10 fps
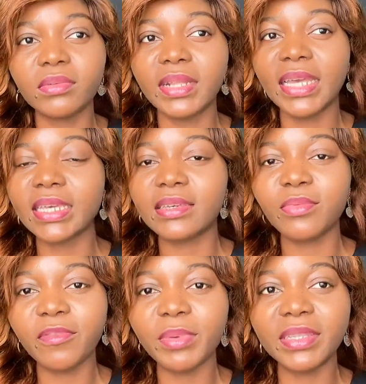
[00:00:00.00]
like
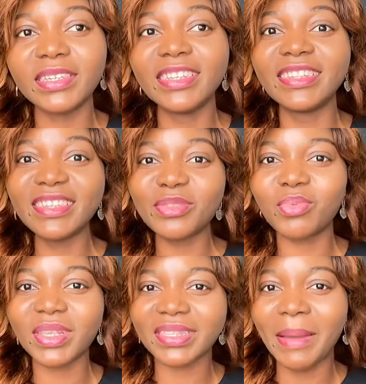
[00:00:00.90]
we've been in this
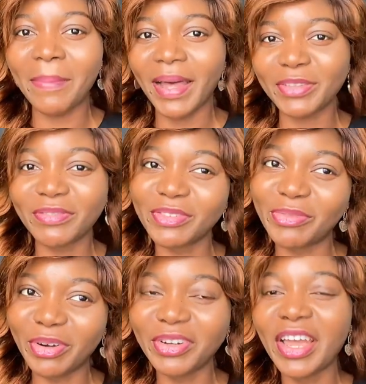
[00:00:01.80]
western part of the
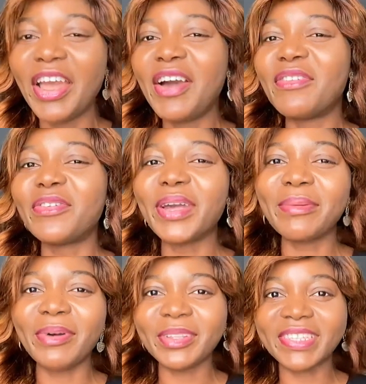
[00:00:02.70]
world for
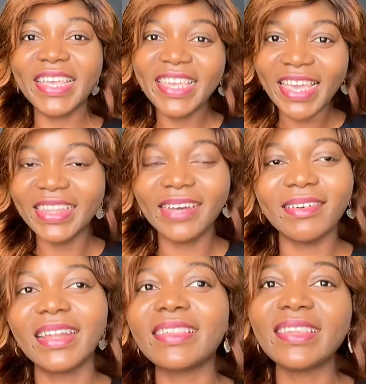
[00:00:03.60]
about a year now,
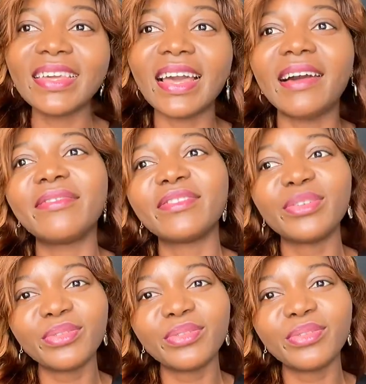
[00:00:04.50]
and I think I've